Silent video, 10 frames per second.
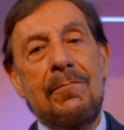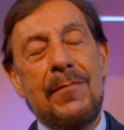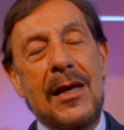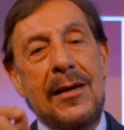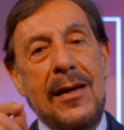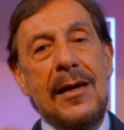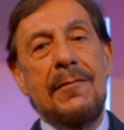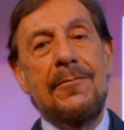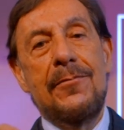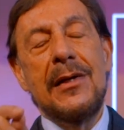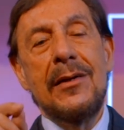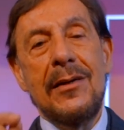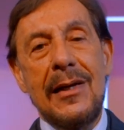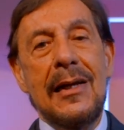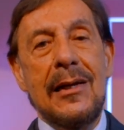that every
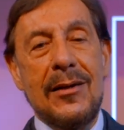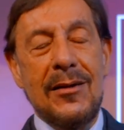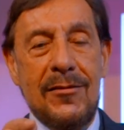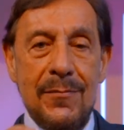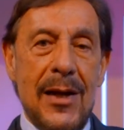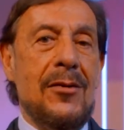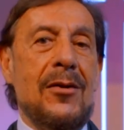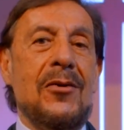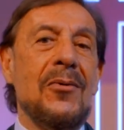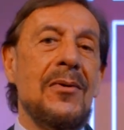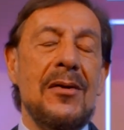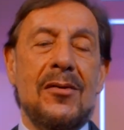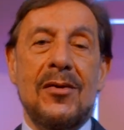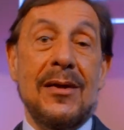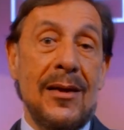need is met according
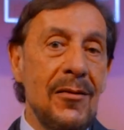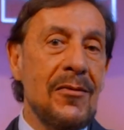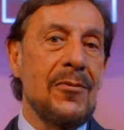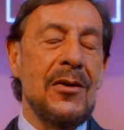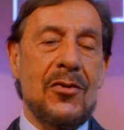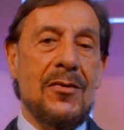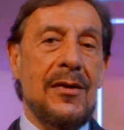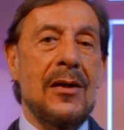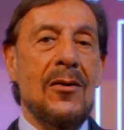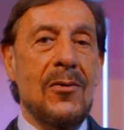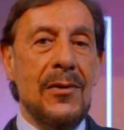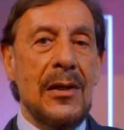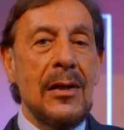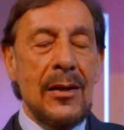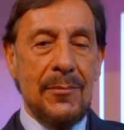to his riches in
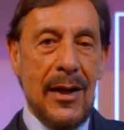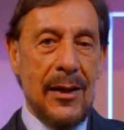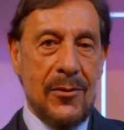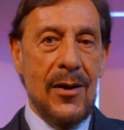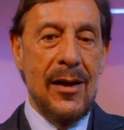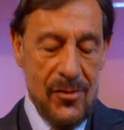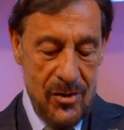glory by Christ